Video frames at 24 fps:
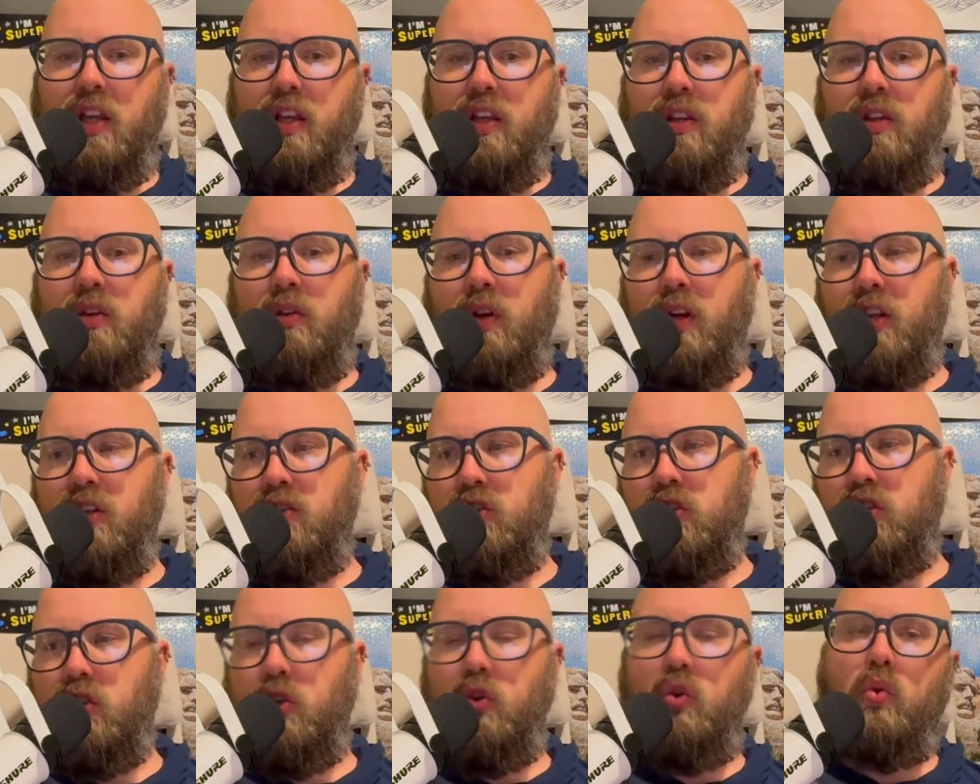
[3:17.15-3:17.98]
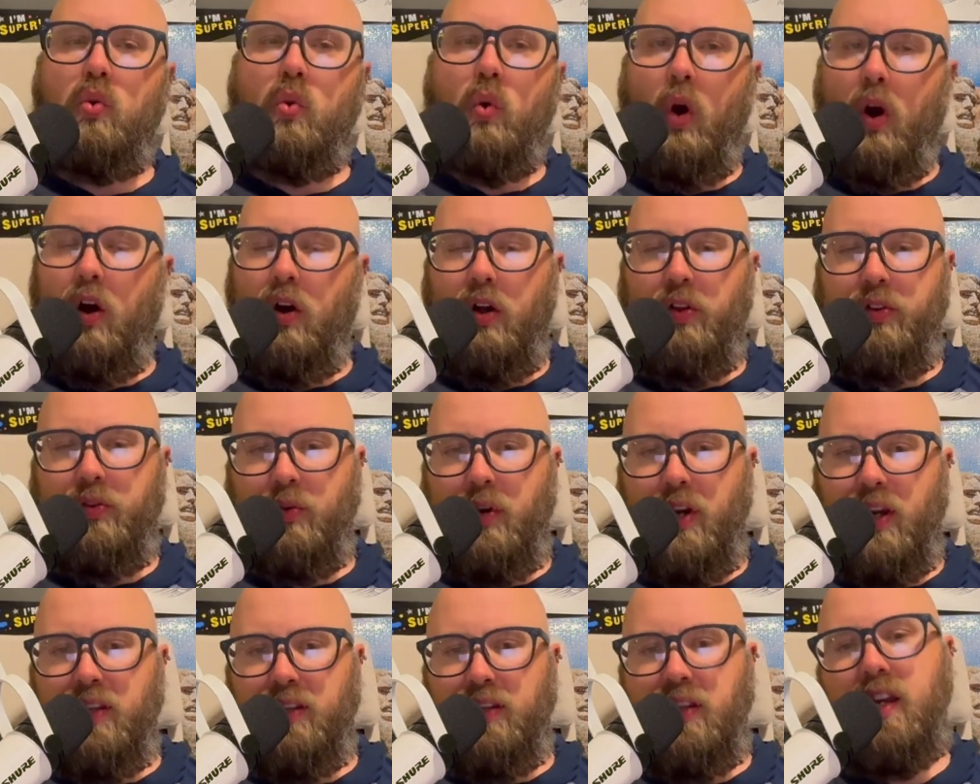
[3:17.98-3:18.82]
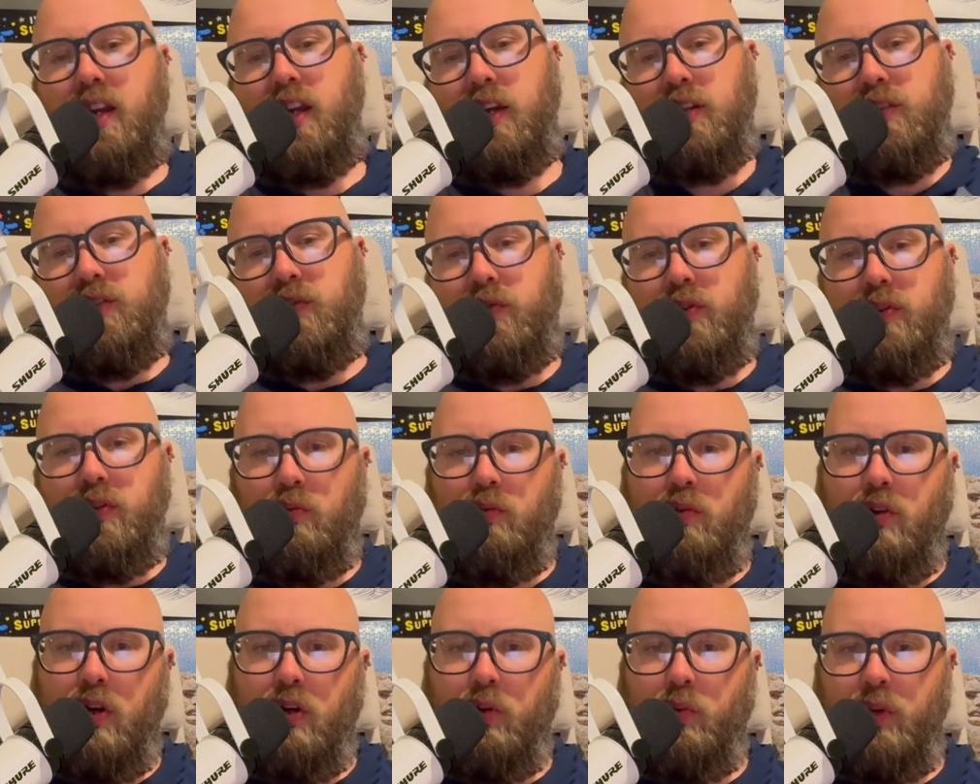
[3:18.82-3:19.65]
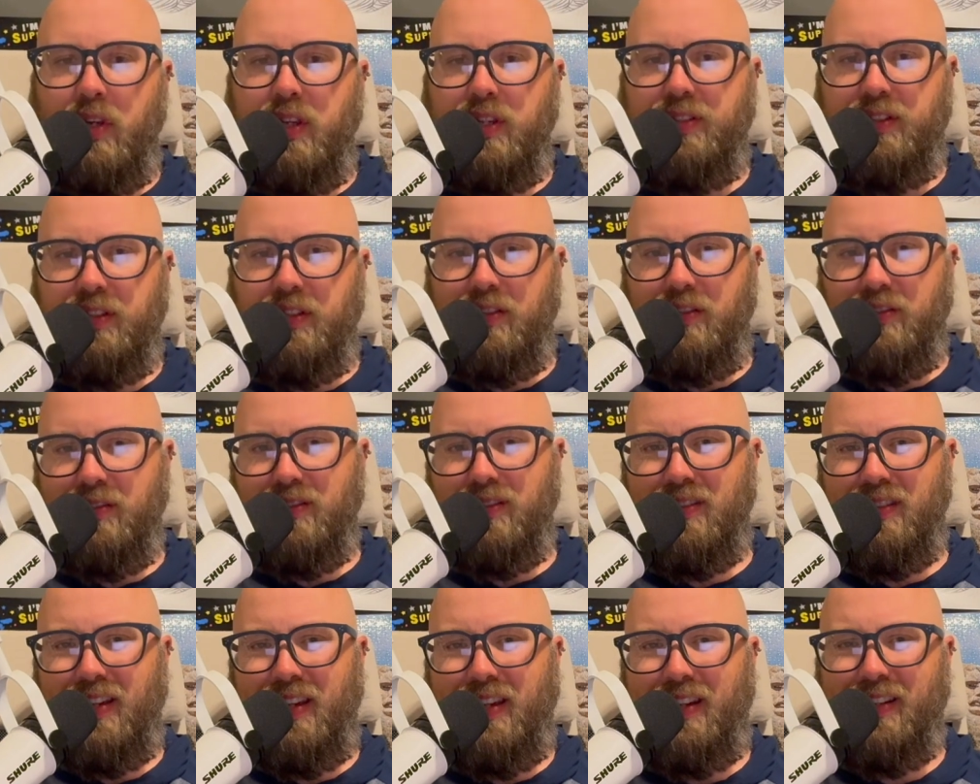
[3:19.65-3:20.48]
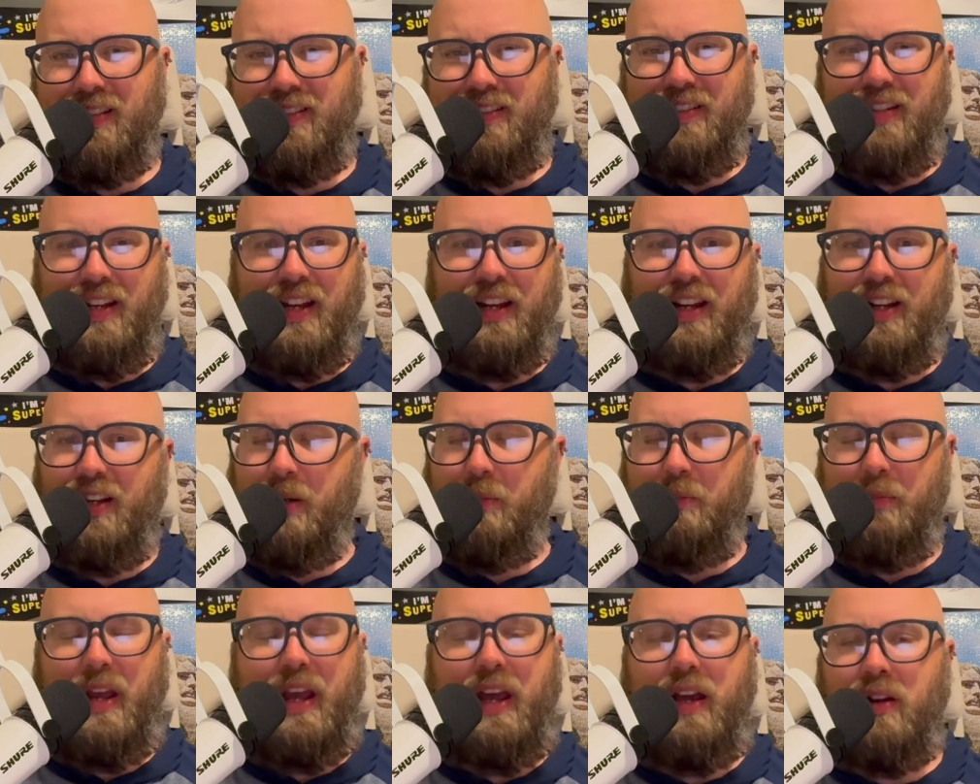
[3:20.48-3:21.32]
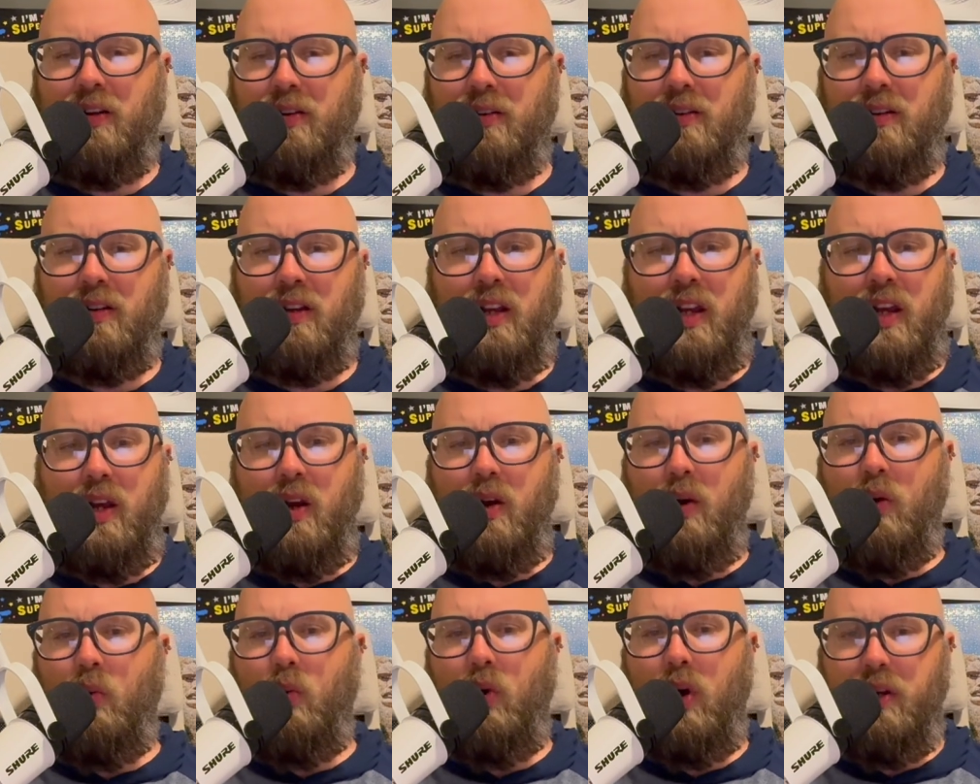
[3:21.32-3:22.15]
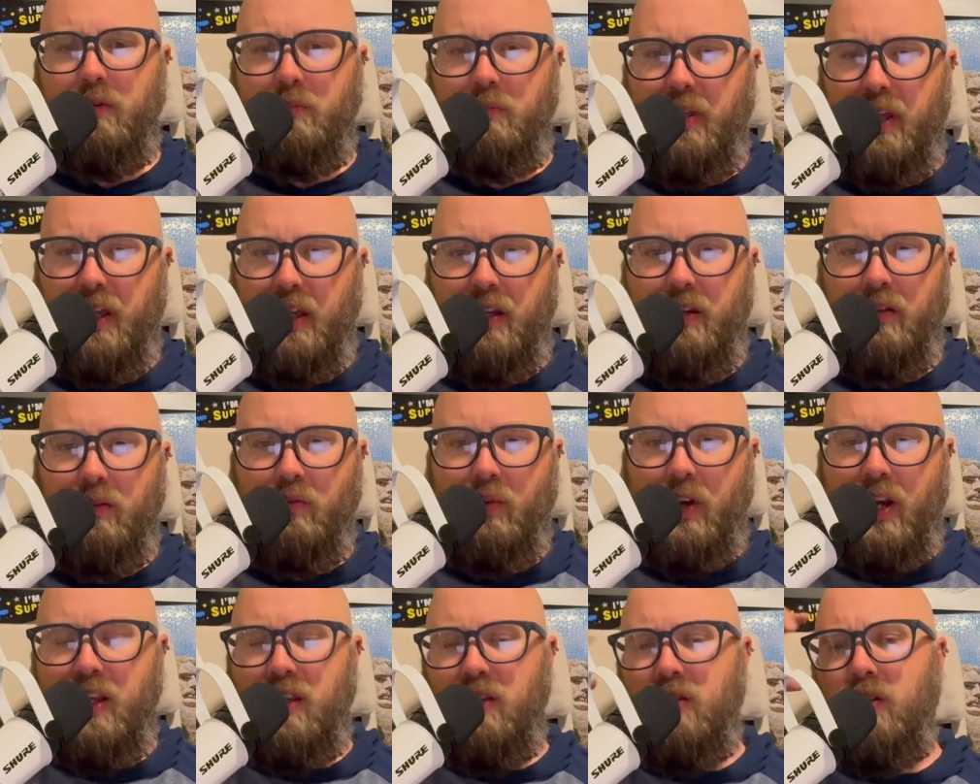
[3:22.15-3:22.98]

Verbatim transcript: You can do all the right things for the wrong reasons and it's not going to matter one bit, right?